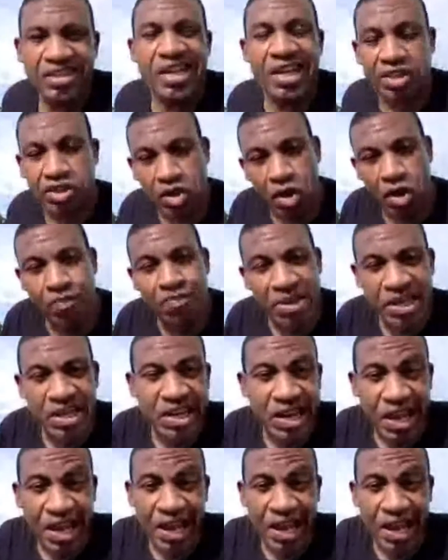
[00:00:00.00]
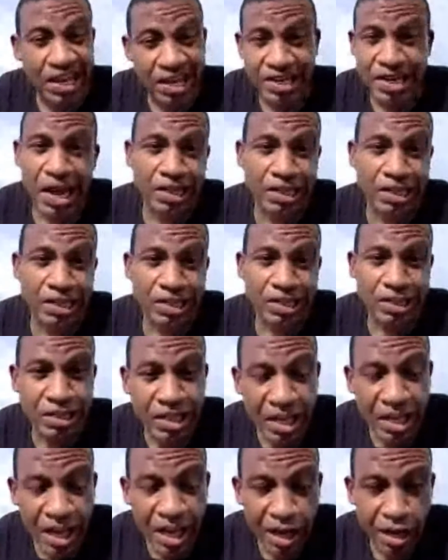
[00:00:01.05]
That's called being the head and not the
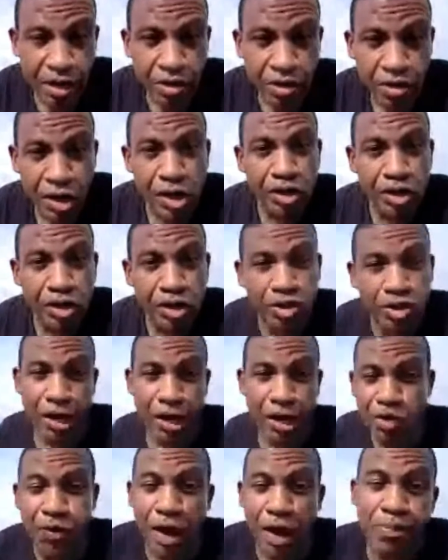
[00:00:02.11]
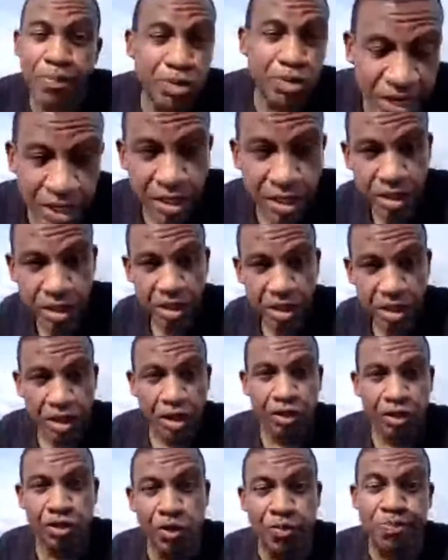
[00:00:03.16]
tail. So now you've upgraded.
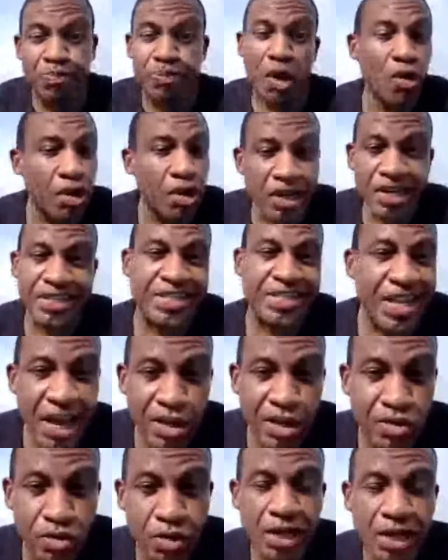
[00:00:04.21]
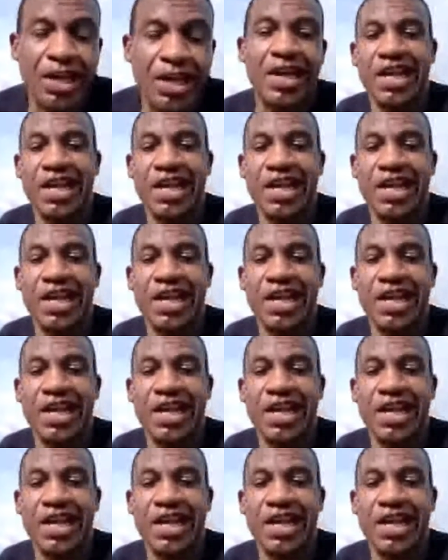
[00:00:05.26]
You've broken the cycle.